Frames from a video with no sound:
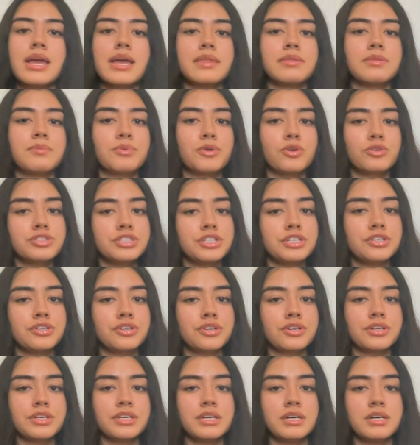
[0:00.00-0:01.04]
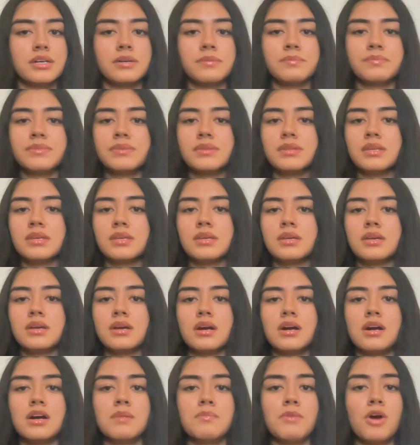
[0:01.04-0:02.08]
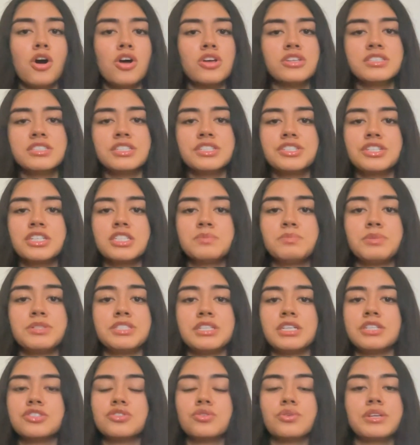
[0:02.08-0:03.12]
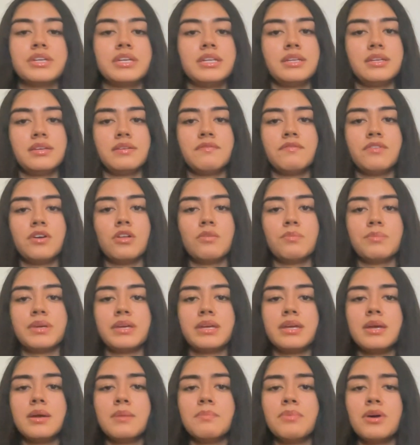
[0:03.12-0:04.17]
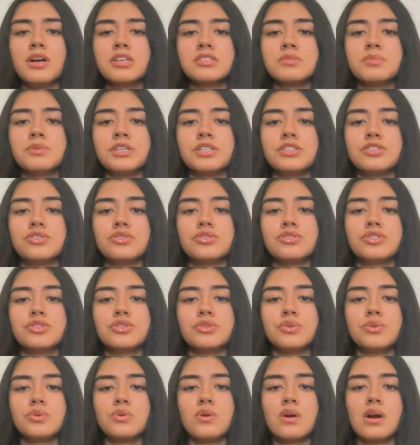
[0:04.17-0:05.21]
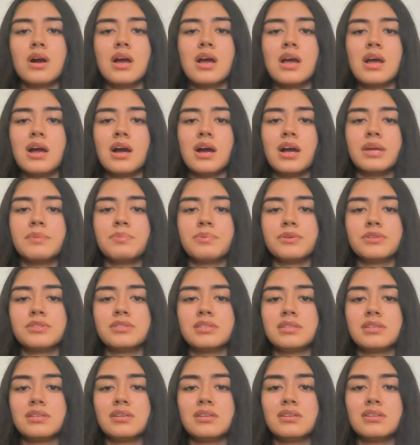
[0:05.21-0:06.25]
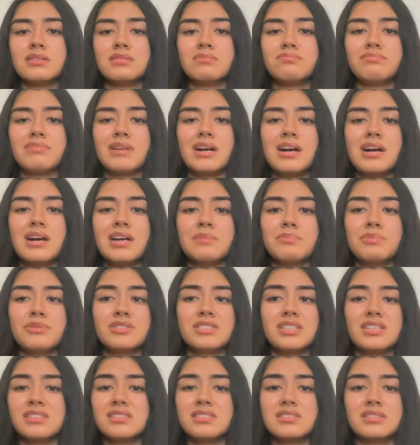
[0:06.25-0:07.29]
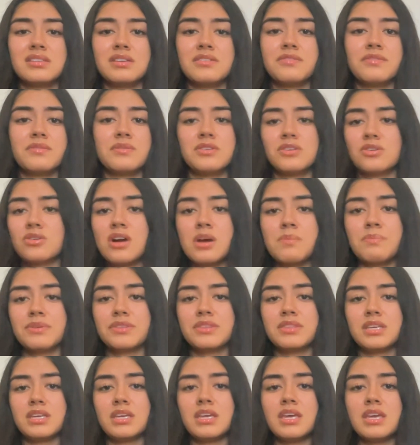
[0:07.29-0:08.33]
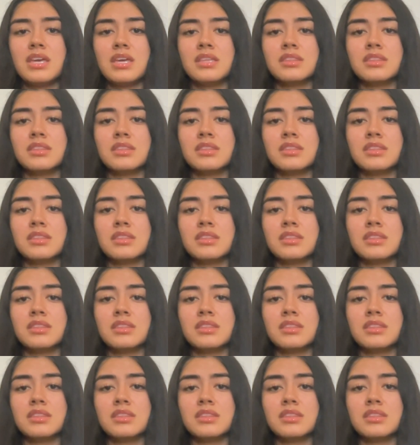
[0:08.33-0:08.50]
proteinuria, all suggest potential kidney involvement, possibly due to hypertensive neuropathy.